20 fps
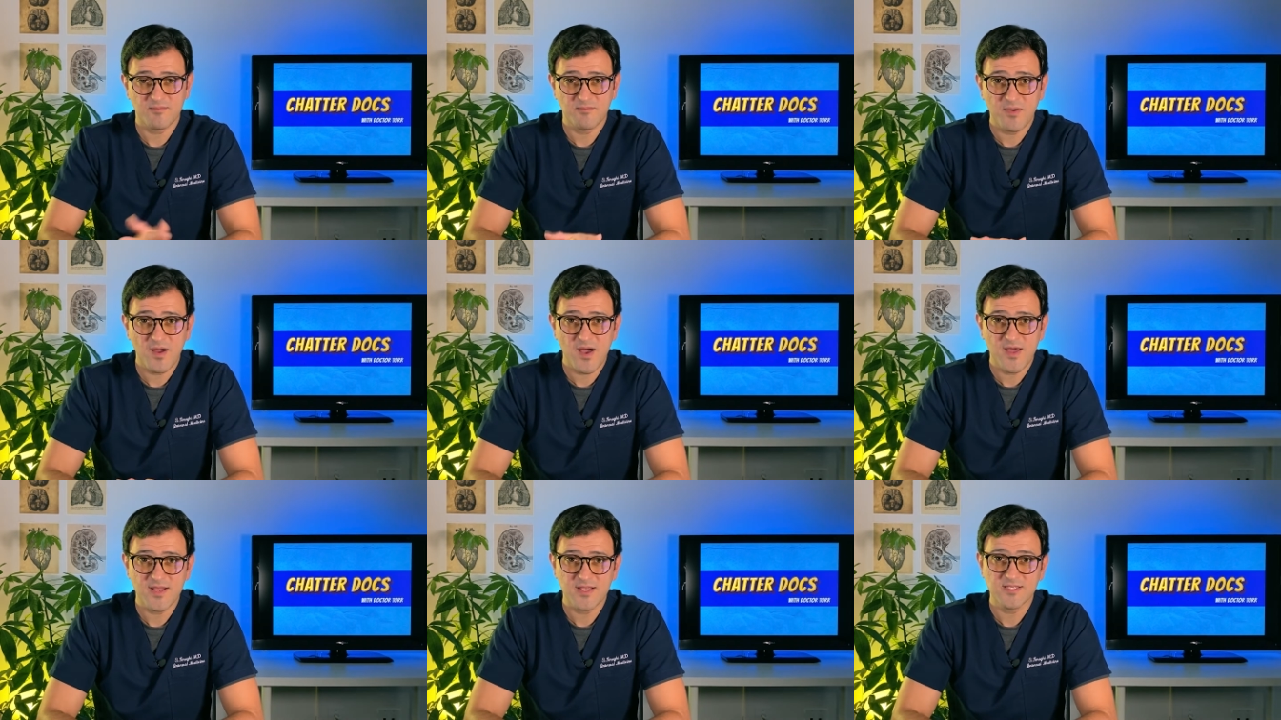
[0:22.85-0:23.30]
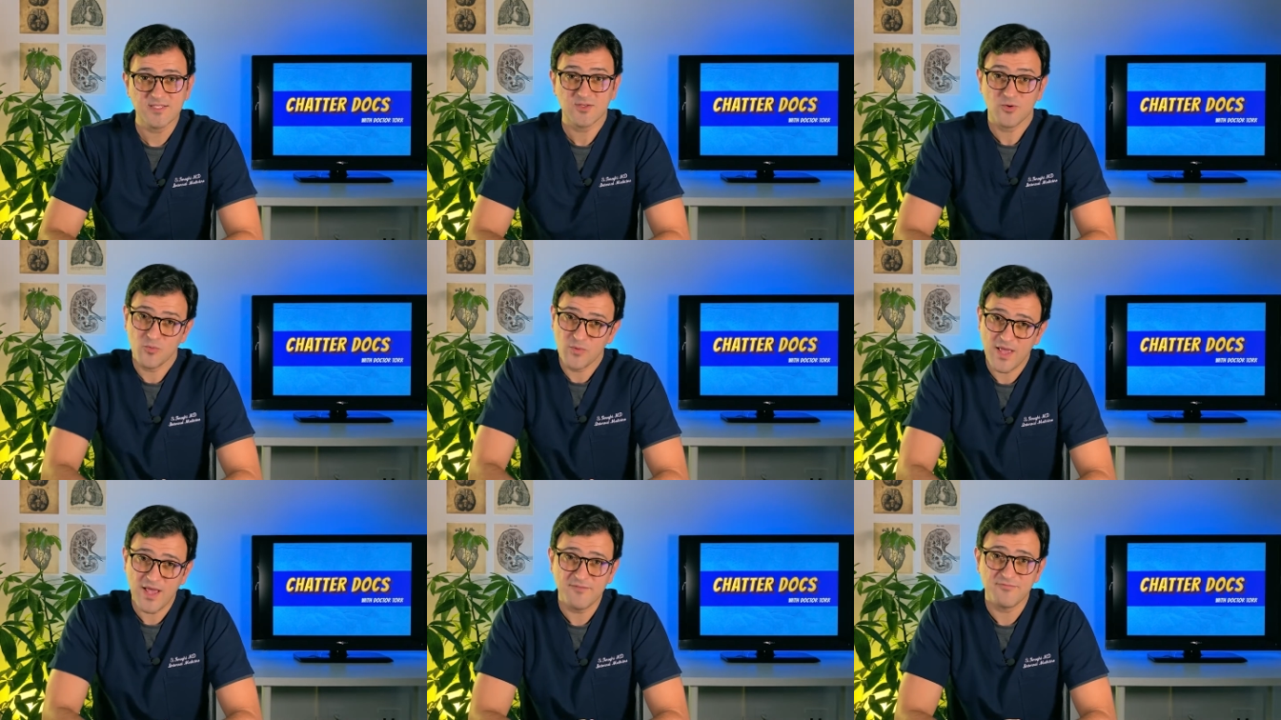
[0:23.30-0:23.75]
body so
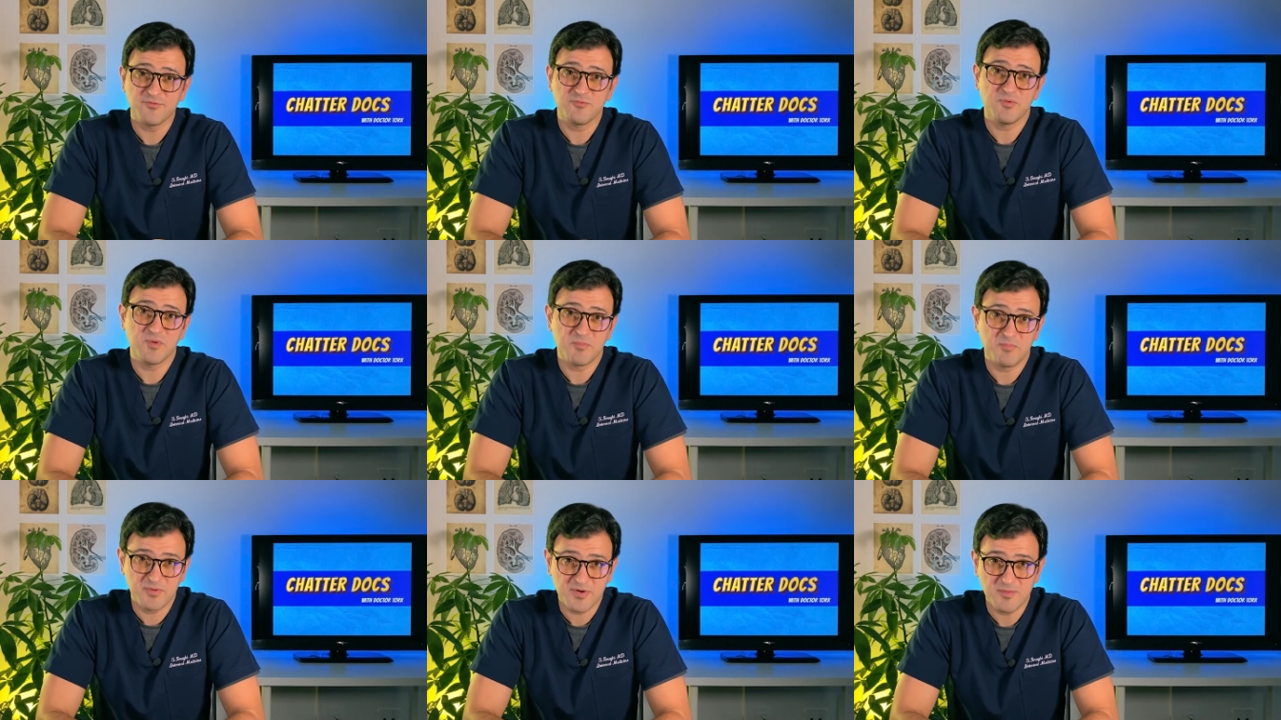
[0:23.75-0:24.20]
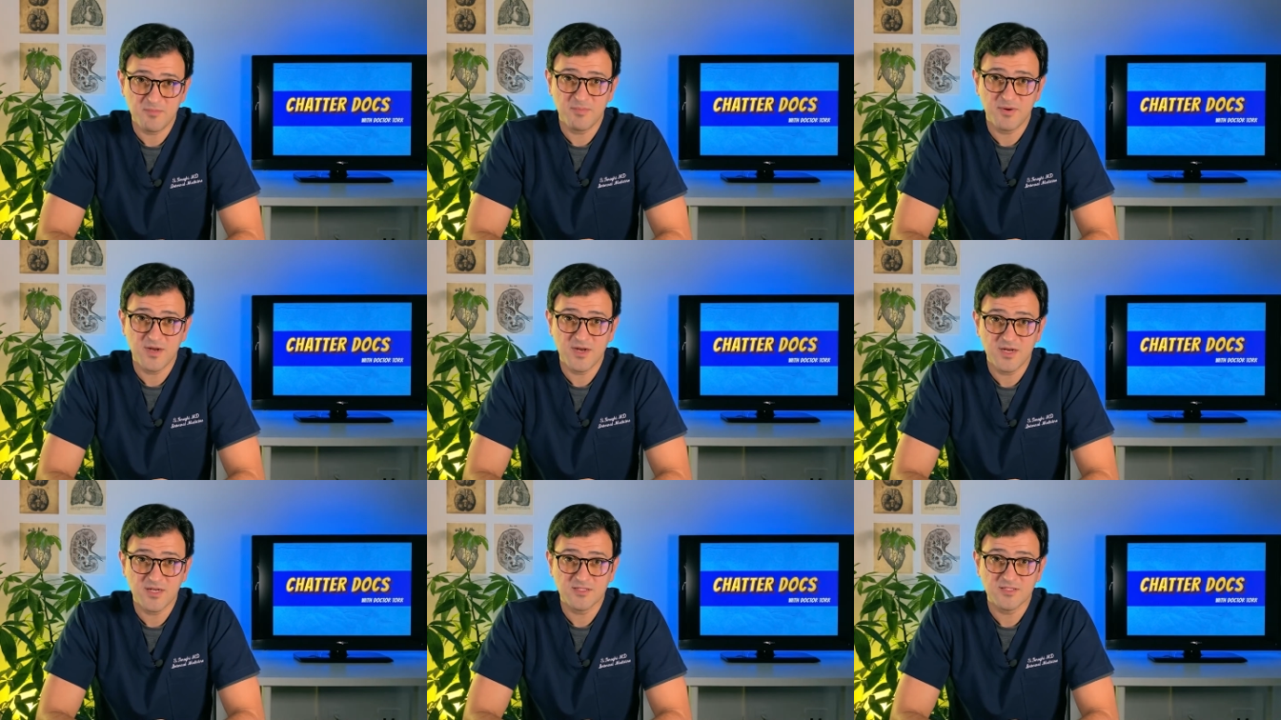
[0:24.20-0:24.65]
we have to be
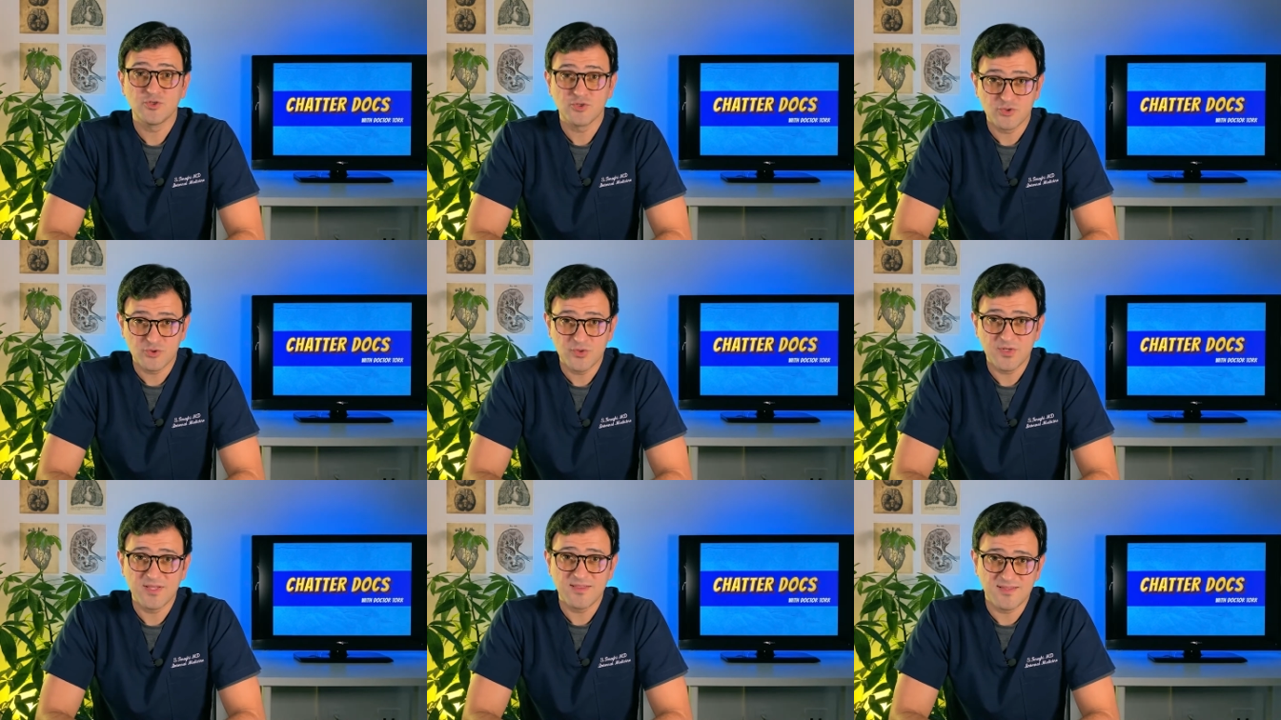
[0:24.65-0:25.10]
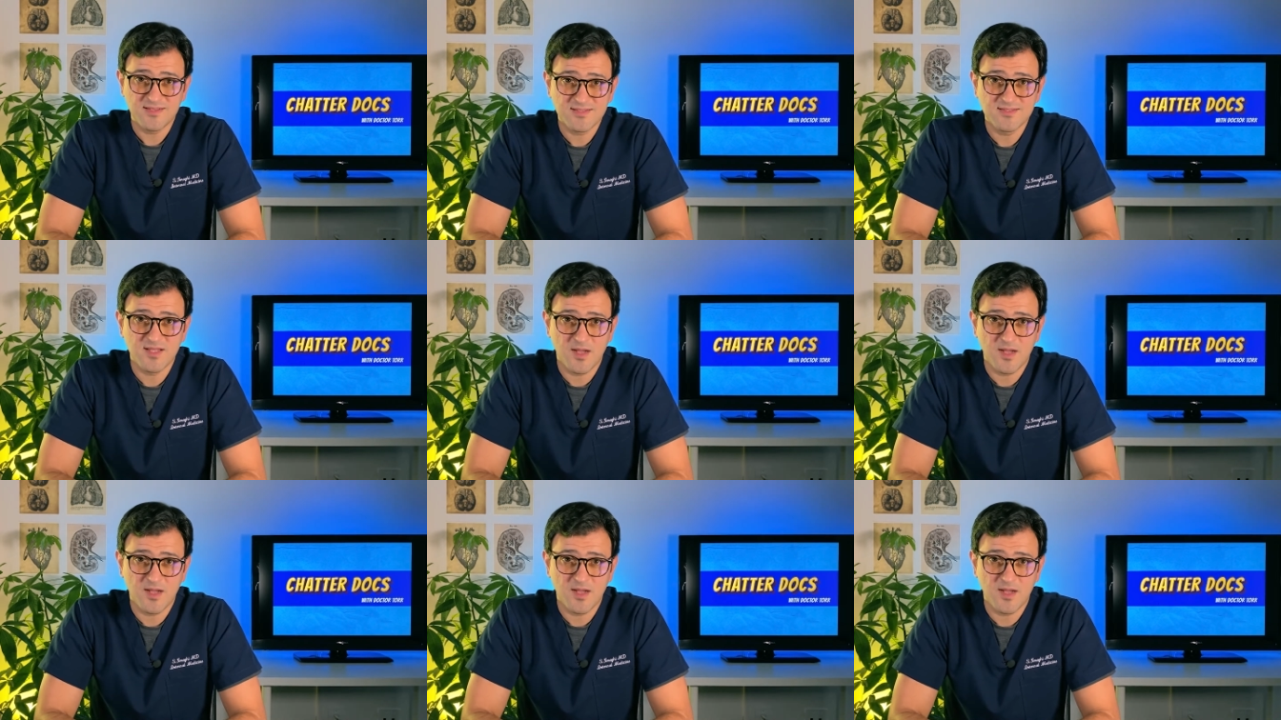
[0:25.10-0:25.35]
prepared to treat these